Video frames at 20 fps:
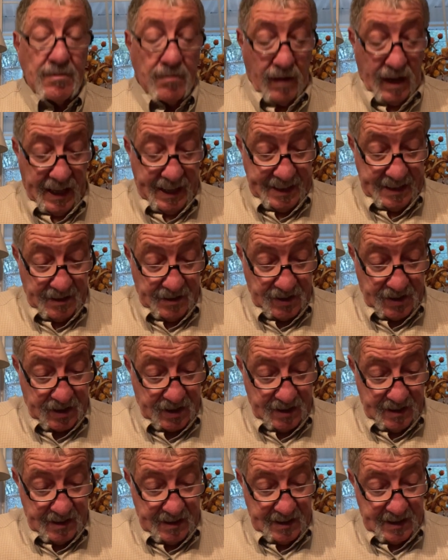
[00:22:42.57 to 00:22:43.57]

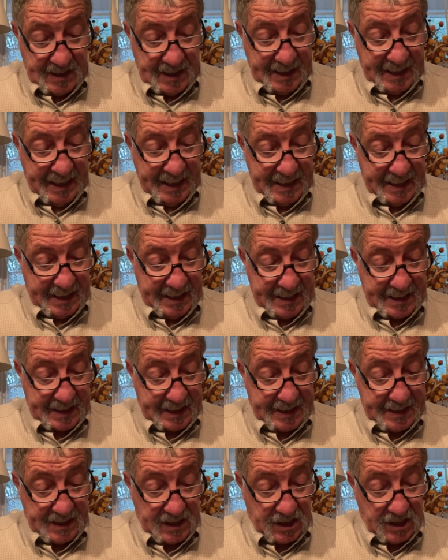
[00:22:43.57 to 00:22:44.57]
miles to take into
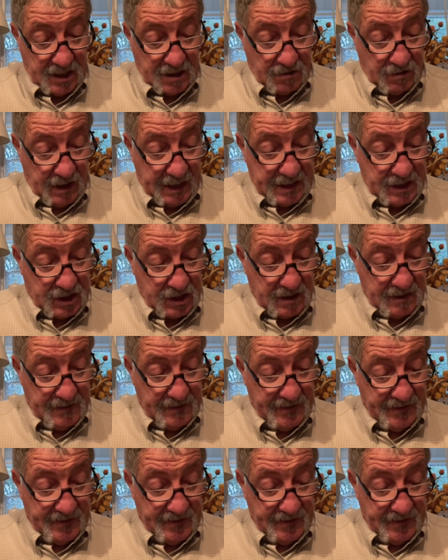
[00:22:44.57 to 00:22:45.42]
consideration.